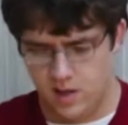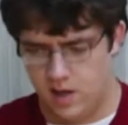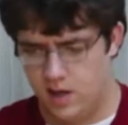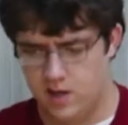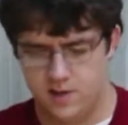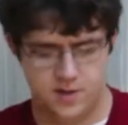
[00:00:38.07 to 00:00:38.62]

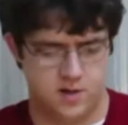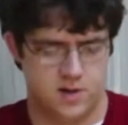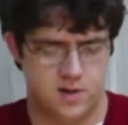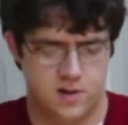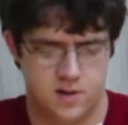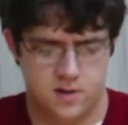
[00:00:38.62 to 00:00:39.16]
There
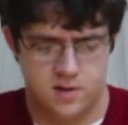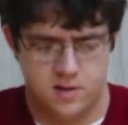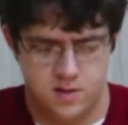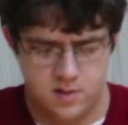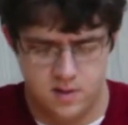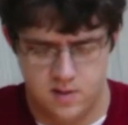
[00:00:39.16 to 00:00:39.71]
are
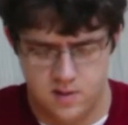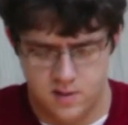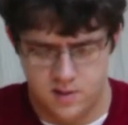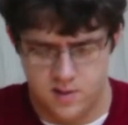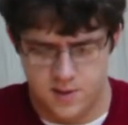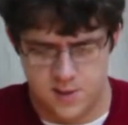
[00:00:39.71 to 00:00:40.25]

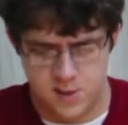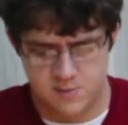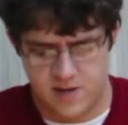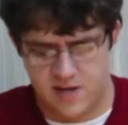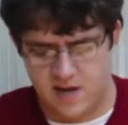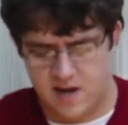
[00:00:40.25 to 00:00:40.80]
this many